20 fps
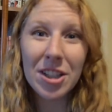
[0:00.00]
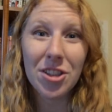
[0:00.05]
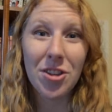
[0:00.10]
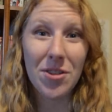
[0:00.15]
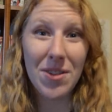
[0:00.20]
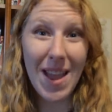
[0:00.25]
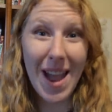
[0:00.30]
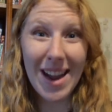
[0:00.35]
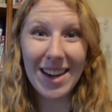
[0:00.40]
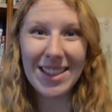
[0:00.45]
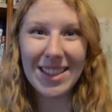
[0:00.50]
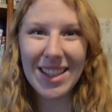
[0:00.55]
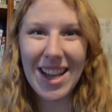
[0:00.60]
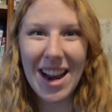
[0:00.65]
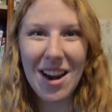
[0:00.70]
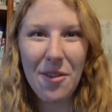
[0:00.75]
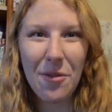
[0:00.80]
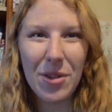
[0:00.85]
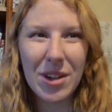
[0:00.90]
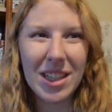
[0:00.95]
So that is
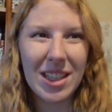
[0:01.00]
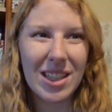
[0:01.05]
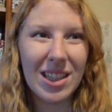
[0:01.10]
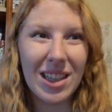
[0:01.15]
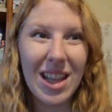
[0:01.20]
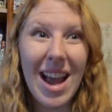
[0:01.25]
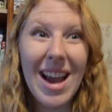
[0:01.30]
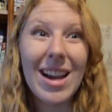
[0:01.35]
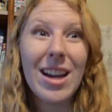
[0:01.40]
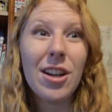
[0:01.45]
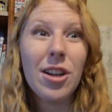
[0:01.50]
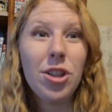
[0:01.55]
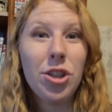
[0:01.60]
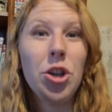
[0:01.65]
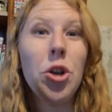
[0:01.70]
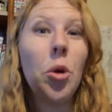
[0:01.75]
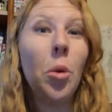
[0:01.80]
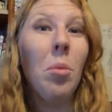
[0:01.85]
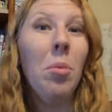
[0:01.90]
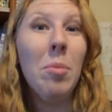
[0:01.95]
kind of what it's like
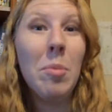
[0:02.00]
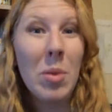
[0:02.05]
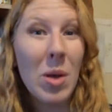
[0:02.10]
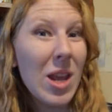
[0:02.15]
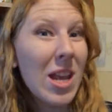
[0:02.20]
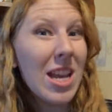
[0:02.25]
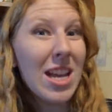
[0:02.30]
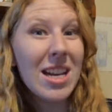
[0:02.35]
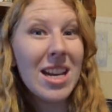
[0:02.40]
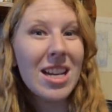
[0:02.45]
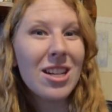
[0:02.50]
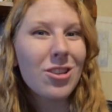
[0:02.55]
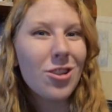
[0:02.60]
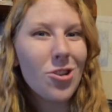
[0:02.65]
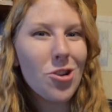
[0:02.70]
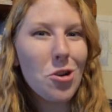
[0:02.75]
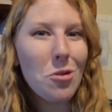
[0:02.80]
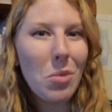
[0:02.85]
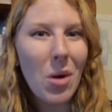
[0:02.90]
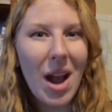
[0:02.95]
to be an
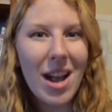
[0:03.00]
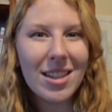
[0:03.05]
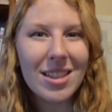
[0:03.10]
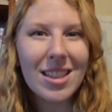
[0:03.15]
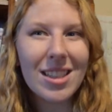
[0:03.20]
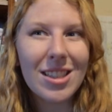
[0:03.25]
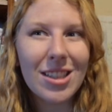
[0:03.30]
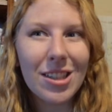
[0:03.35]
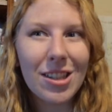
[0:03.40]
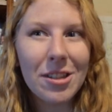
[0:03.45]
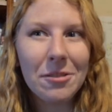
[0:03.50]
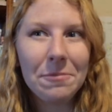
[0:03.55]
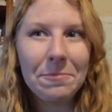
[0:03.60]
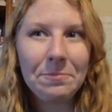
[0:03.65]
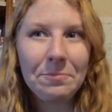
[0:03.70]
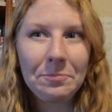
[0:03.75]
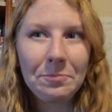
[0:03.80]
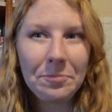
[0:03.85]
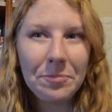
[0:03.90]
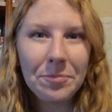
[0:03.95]
internal processor
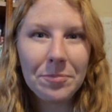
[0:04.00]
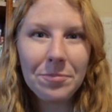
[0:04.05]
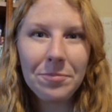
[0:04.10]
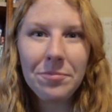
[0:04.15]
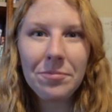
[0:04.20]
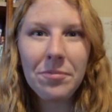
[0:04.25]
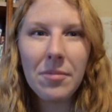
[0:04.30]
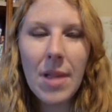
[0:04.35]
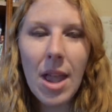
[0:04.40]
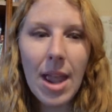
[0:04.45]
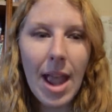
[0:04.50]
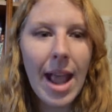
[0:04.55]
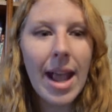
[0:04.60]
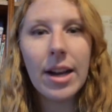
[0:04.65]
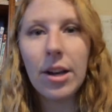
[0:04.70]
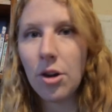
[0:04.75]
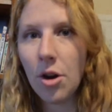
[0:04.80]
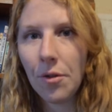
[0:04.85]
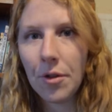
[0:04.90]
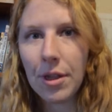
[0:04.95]

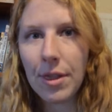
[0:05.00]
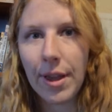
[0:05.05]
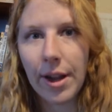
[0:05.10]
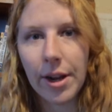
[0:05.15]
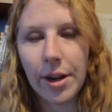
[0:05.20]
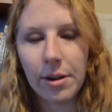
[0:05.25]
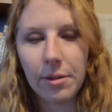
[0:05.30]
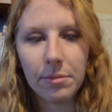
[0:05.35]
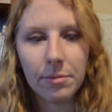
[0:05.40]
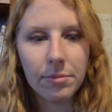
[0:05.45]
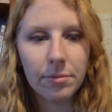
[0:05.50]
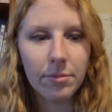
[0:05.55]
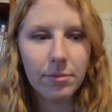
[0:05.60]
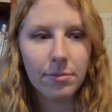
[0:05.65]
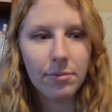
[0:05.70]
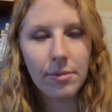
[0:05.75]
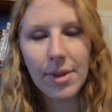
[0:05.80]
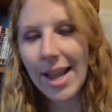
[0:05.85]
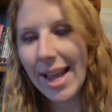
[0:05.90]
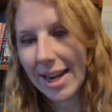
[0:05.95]
and an overthinker
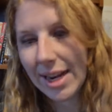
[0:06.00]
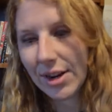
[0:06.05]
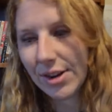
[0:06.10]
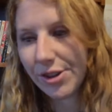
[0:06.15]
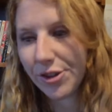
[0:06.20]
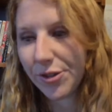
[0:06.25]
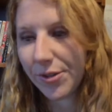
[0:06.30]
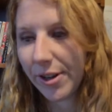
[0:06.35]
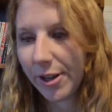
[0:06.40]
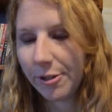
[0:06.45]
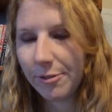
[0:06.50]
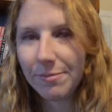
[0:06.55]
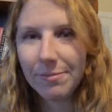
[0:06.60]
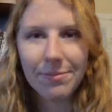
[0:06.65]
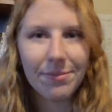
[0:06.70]
and an introvert.